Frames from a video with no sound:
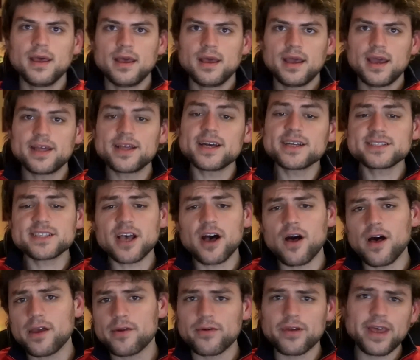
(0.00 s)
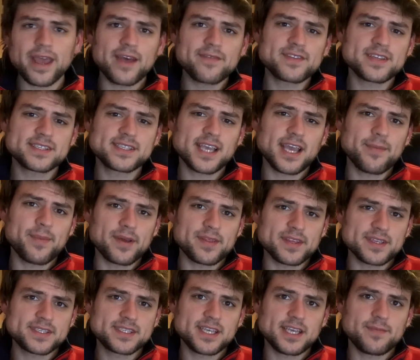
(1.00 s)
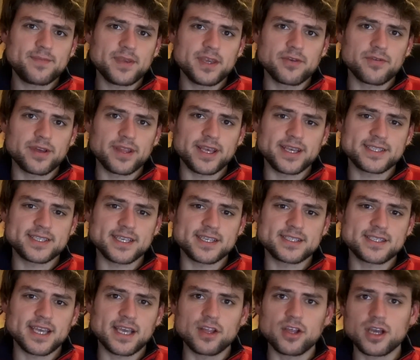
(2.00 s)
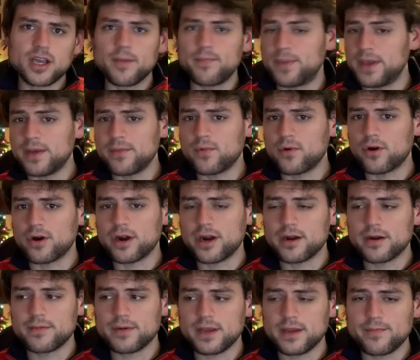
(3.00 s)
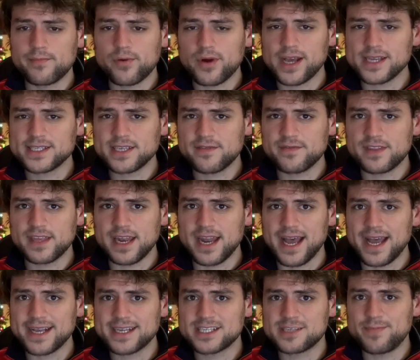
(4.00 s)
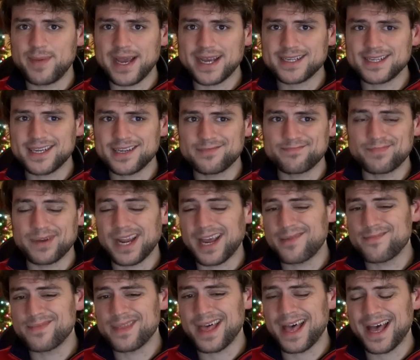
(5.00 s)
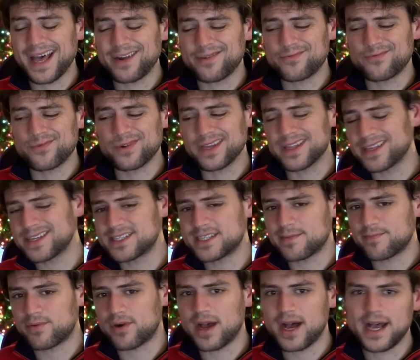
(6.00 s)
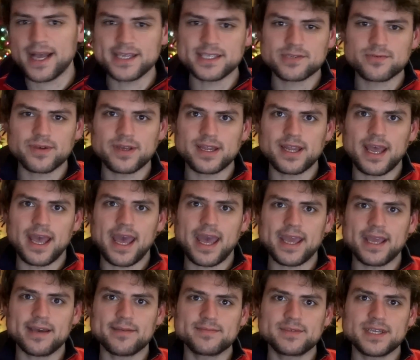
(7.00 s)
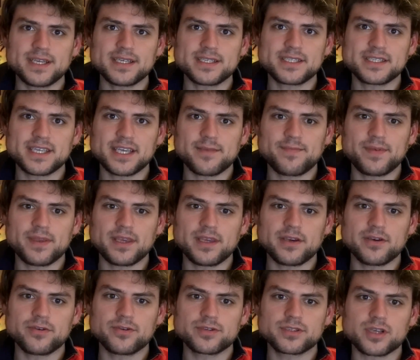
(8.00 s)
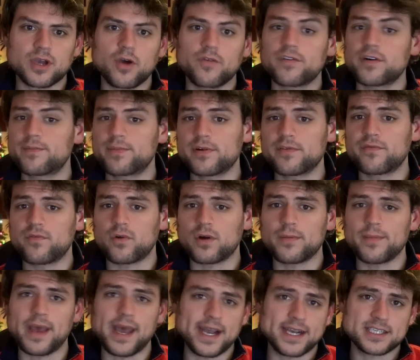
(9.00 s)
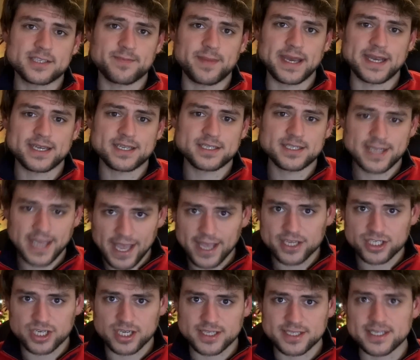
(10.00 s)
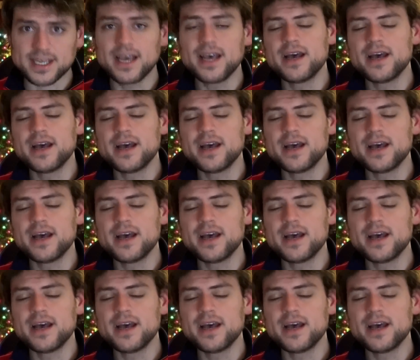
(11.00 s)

And that's all I really have to say about the CPU releases. They look a bit more impressive than I expected, but I'm not really surprised when AMD CPUs overperform expectations.